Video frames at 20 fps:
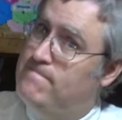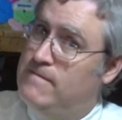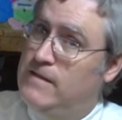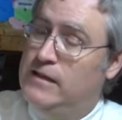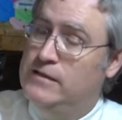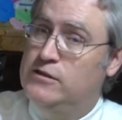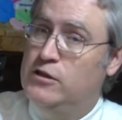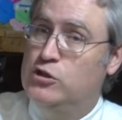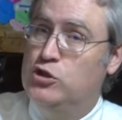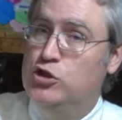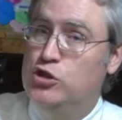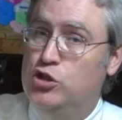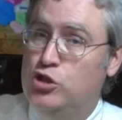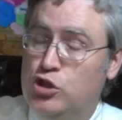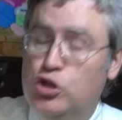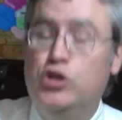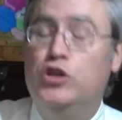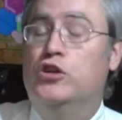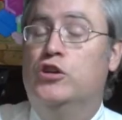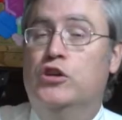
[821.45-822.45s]
is a
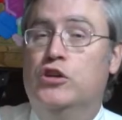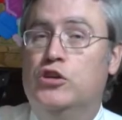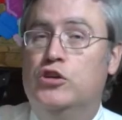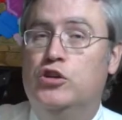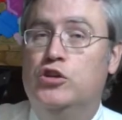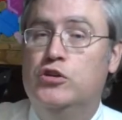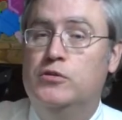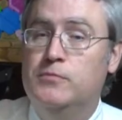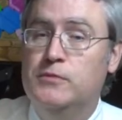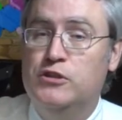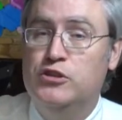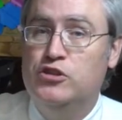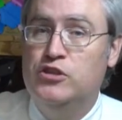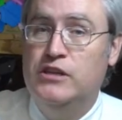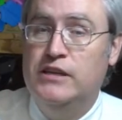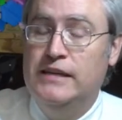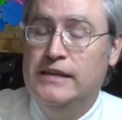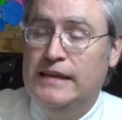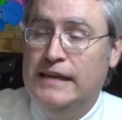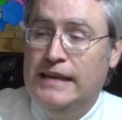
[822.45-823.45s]
good
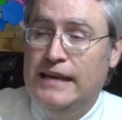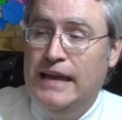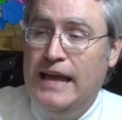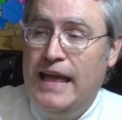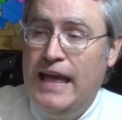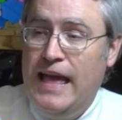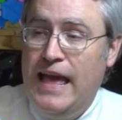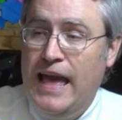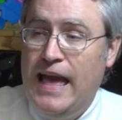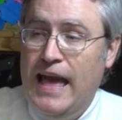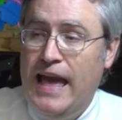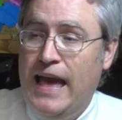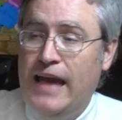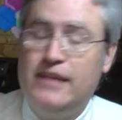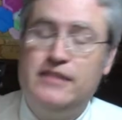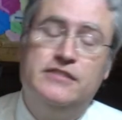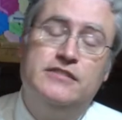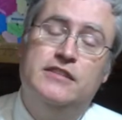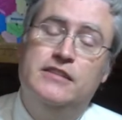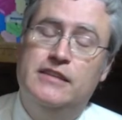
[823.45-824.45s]
machine, an
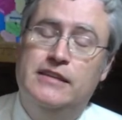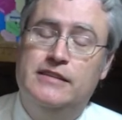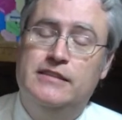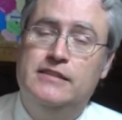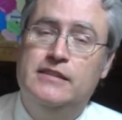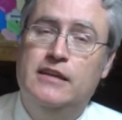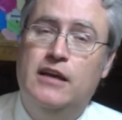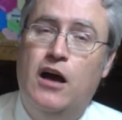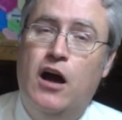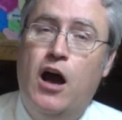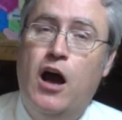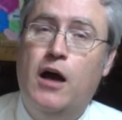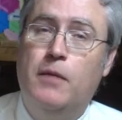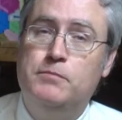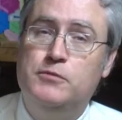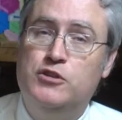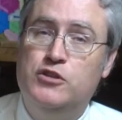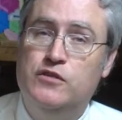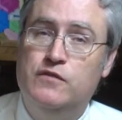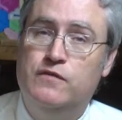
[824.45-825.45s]
excellent
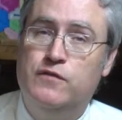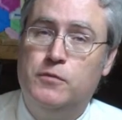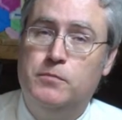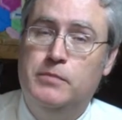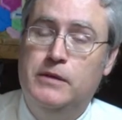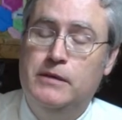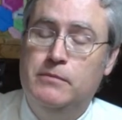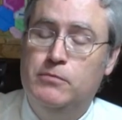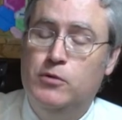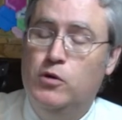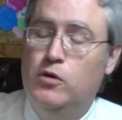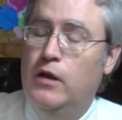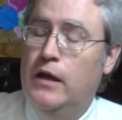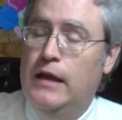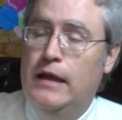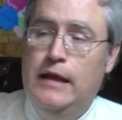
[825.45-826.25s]
option for people,